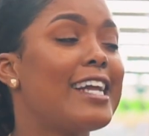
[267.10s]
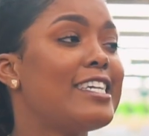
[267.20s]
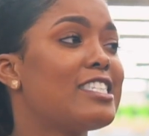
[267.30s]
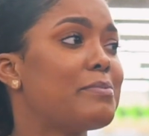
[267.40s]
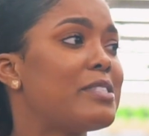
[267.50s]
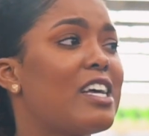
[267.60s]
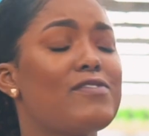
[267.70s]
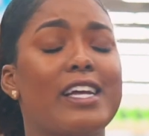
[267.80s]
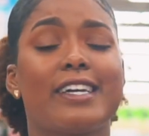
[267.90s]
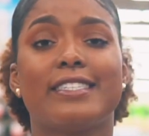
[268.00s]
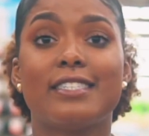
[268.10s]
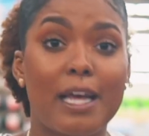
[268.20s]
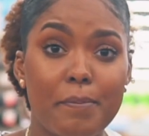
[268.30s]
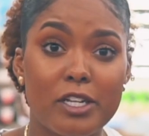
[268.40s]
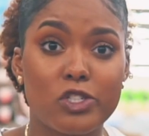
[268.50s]
I need some stuff like a
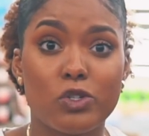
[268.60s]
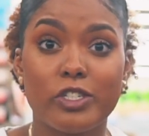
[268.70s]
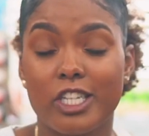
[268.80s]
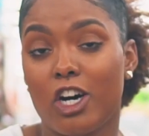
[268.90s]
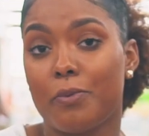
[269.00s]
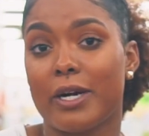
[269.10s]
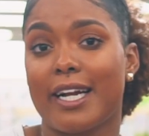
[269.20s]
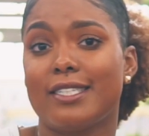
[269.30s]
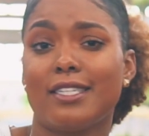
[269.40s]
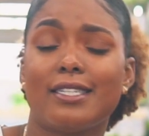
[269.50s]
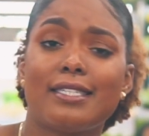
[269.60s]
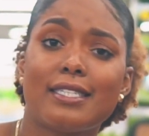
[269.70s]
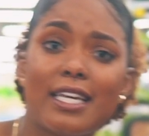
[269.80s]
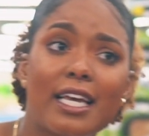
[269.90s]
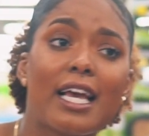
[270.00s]
stepping stool to help her get to the
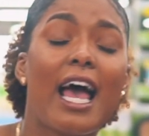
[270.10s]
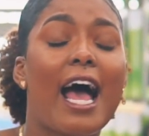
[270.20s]
sink.